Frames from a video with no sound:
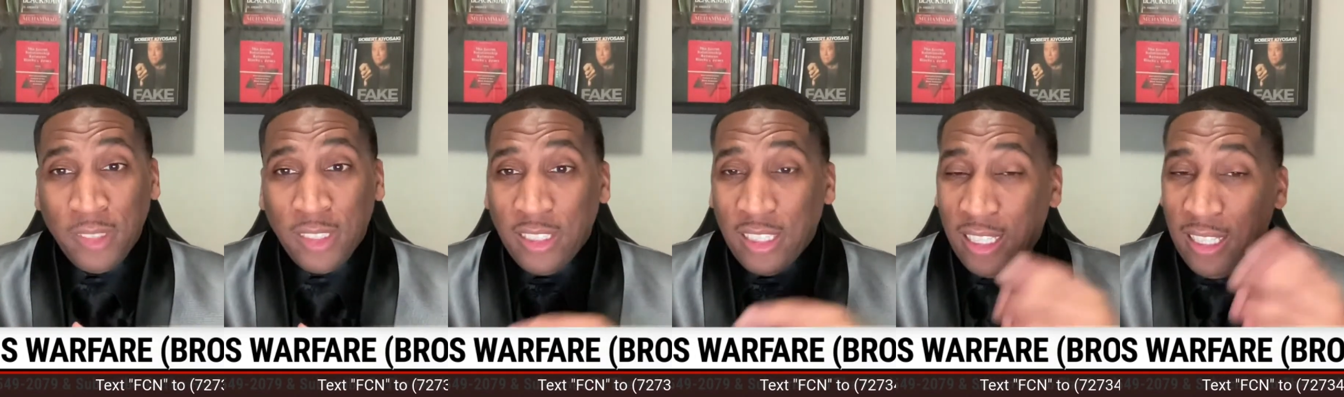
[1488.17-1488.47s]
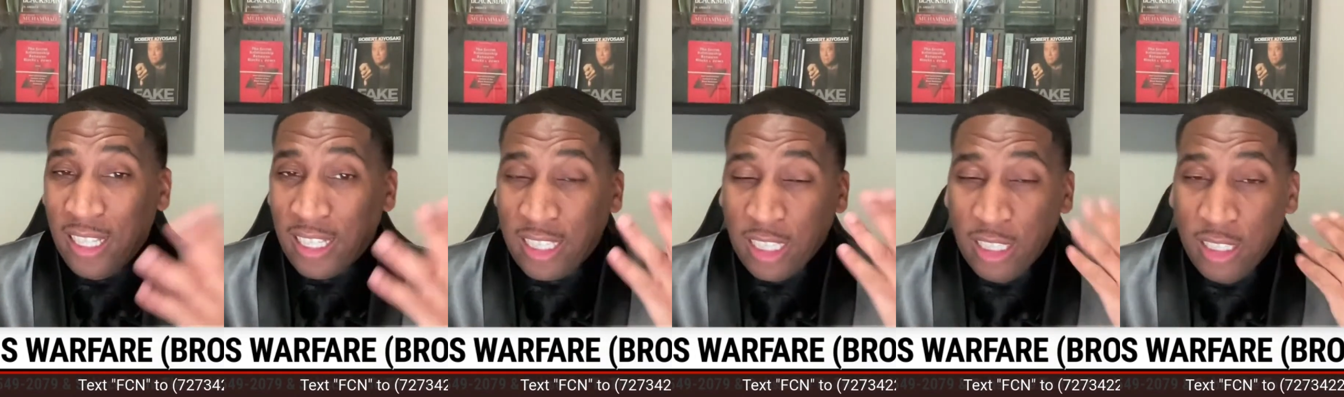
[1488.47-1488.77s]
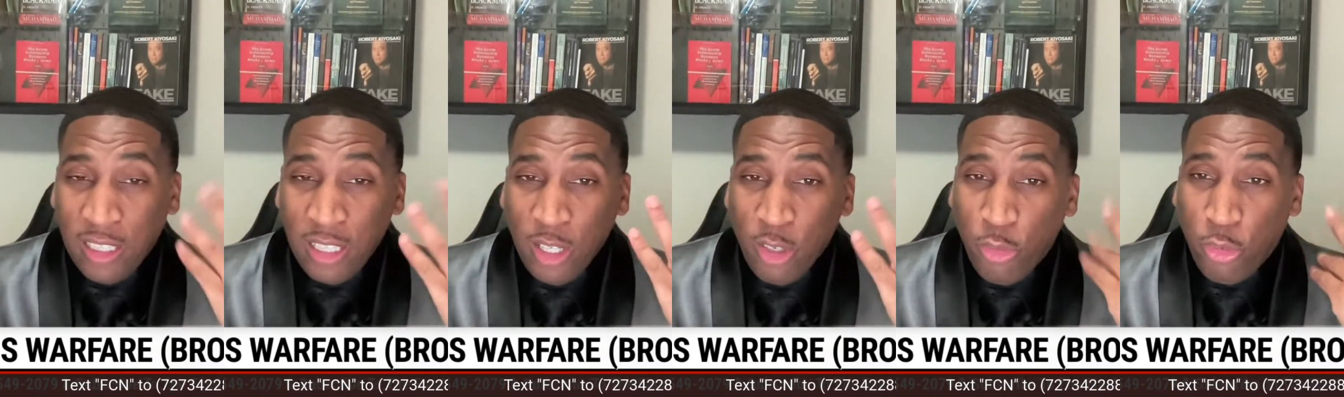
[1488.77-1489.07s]
You're
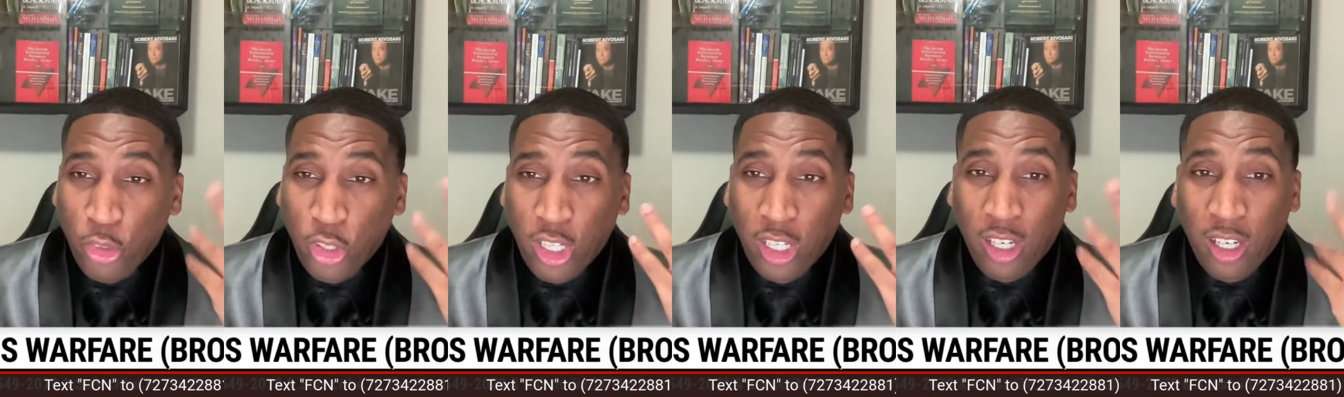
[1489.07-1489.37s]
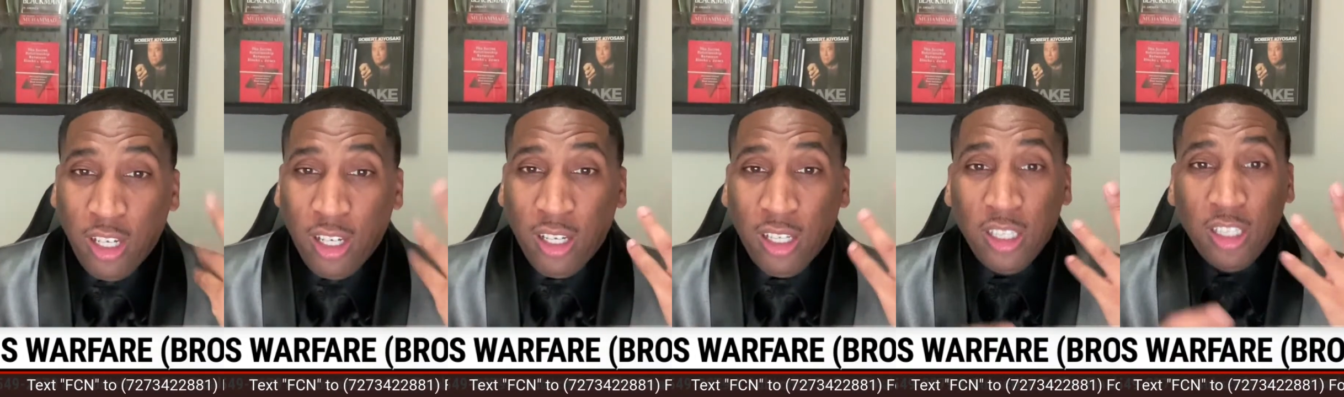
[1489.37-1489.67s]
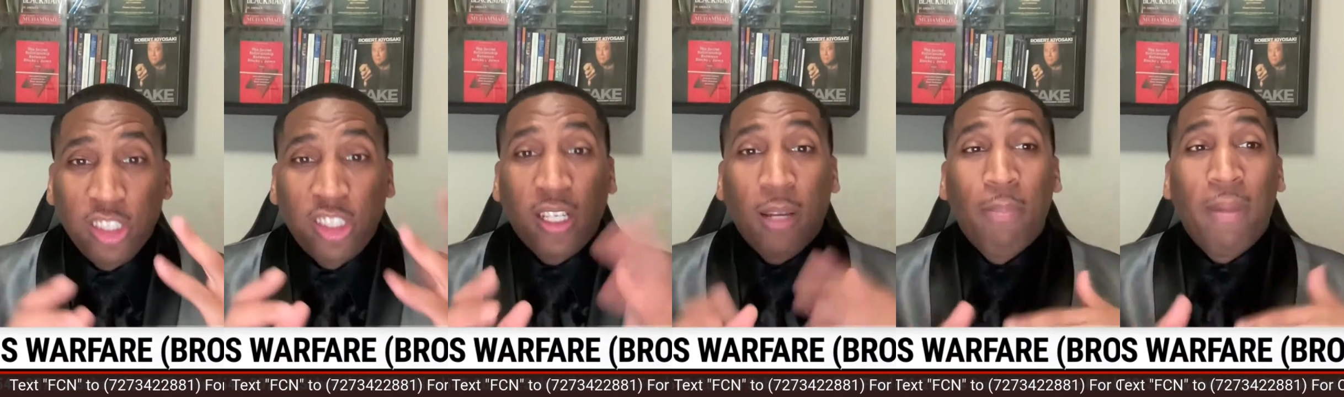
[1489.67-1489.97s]
looking for
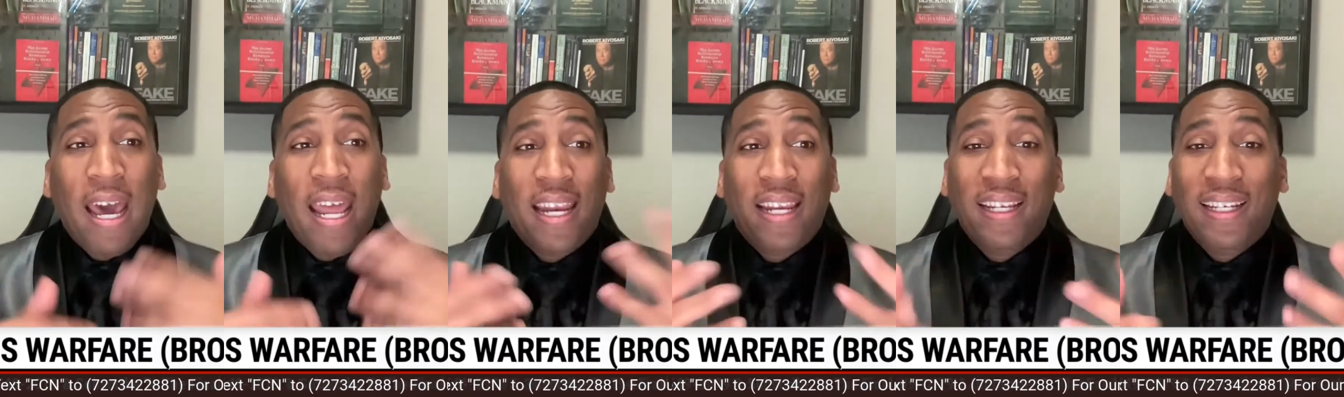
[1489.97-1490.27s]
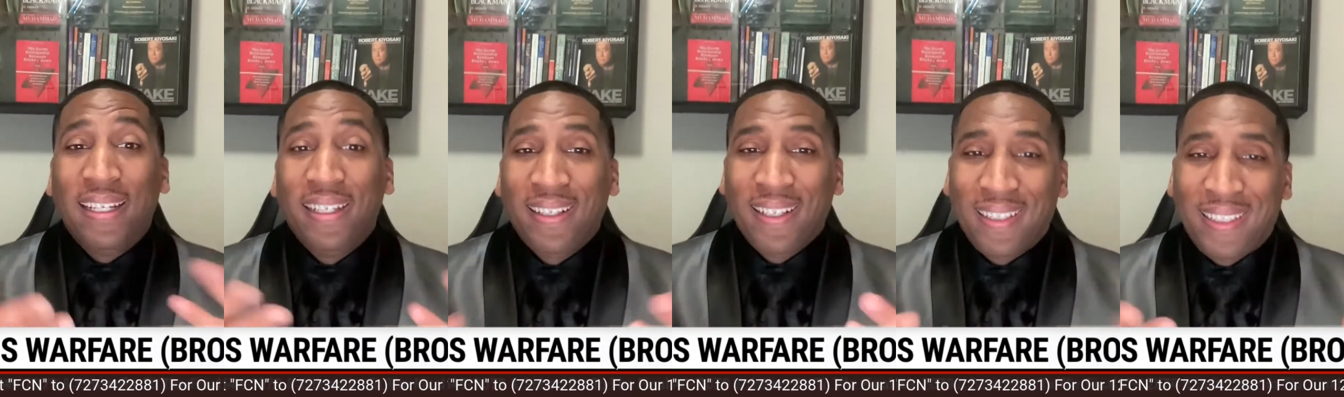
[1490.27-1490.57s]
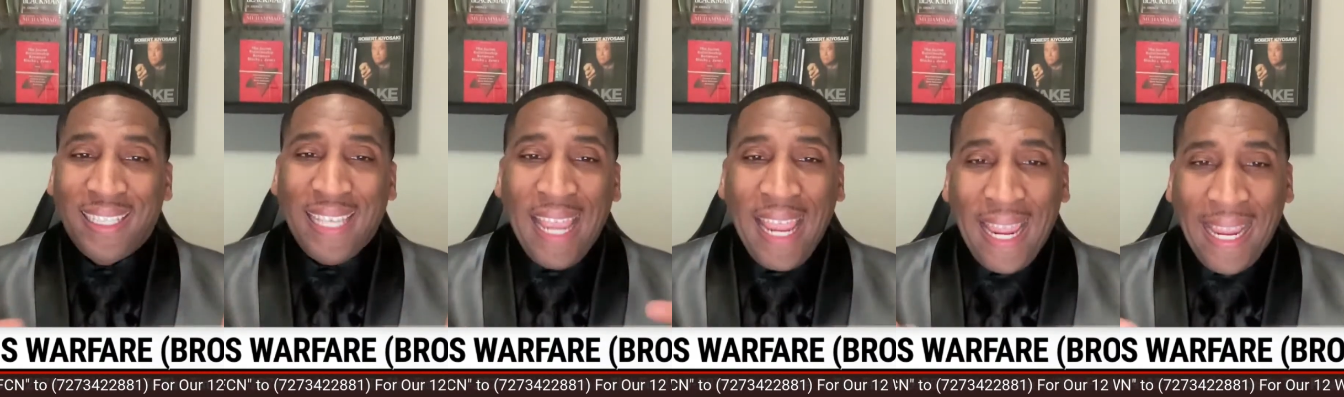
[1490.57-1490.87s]
somebody to
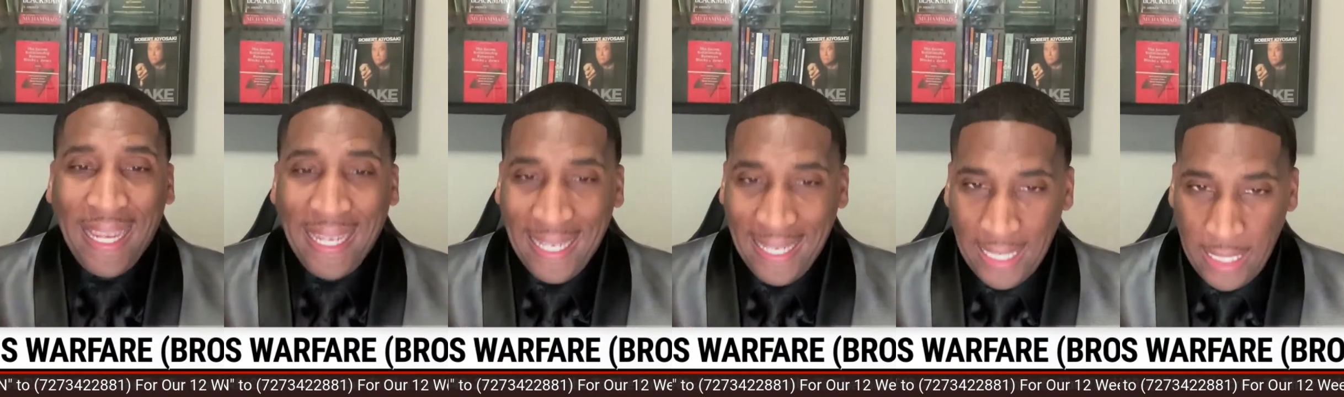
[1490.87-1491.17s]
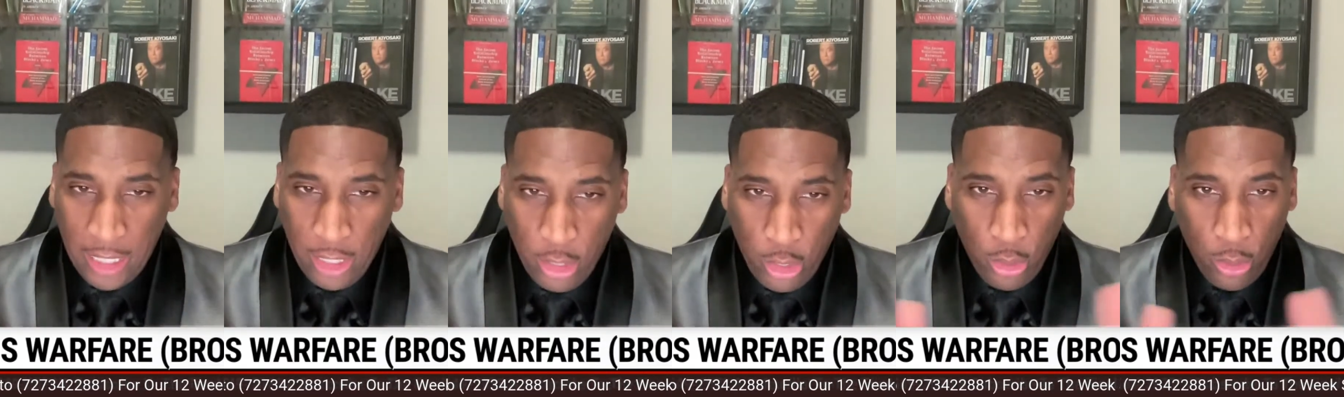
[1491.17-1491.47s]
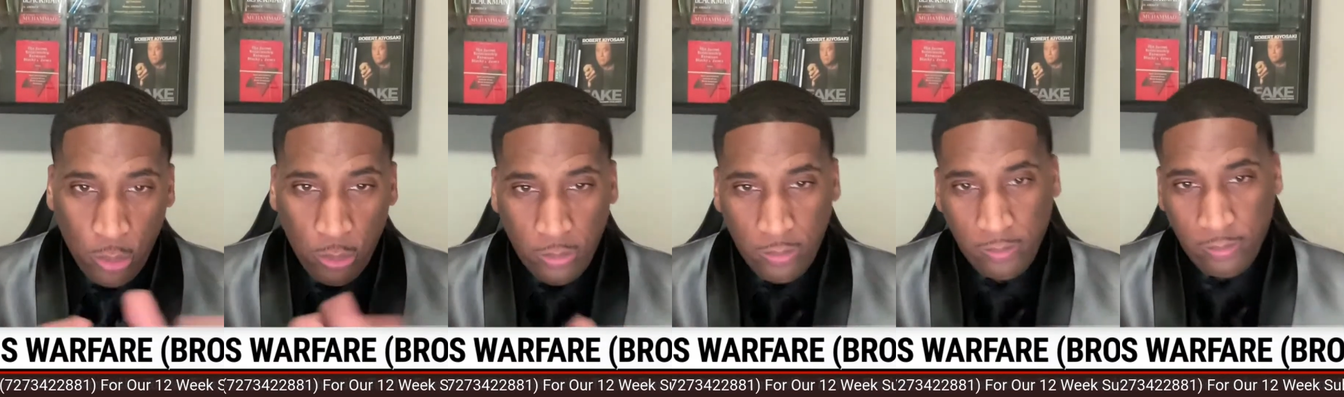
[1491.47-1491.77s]
entertain
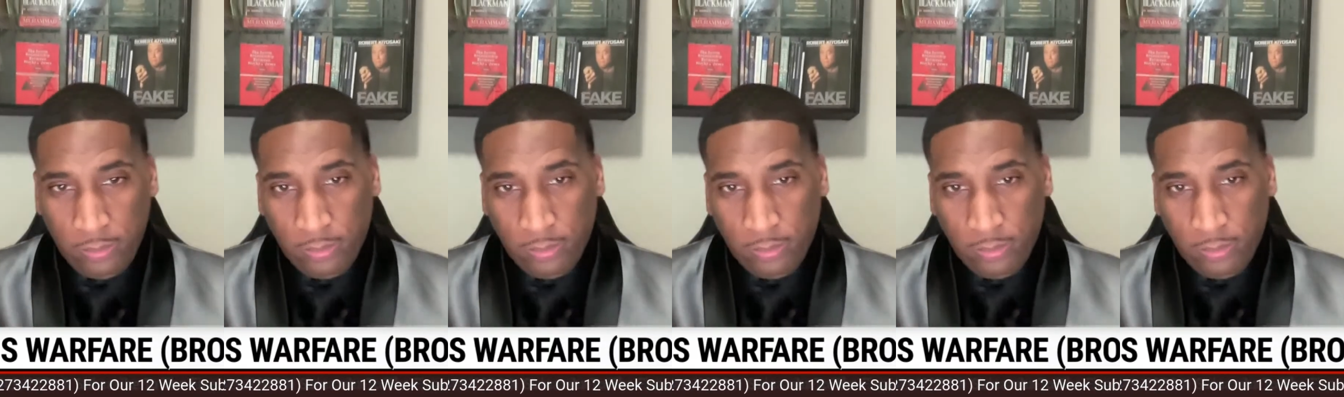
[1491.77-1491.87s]
you.